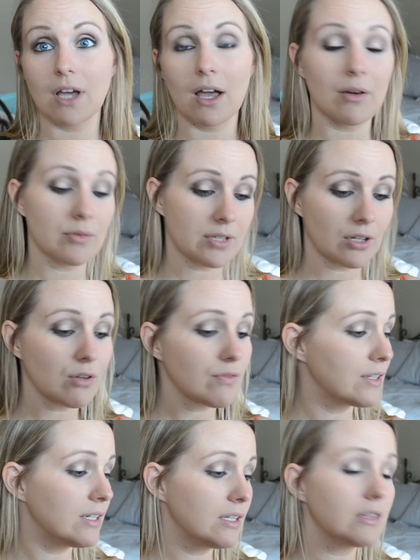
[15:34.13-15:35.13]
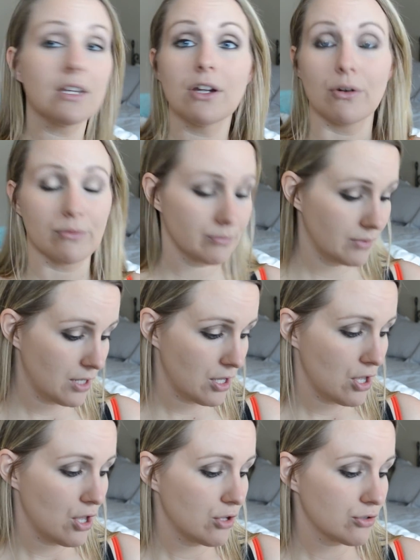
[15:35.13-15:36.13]
I would tell you if they did, they don't.
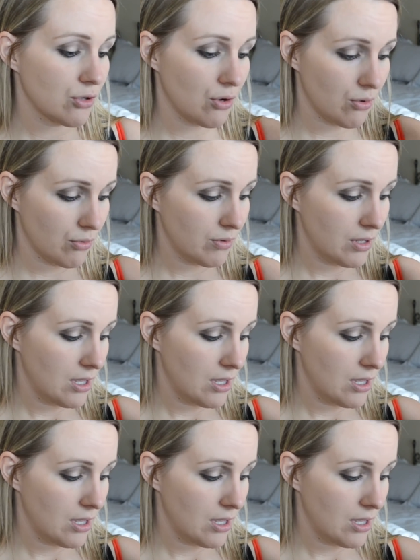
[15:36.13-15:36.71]
So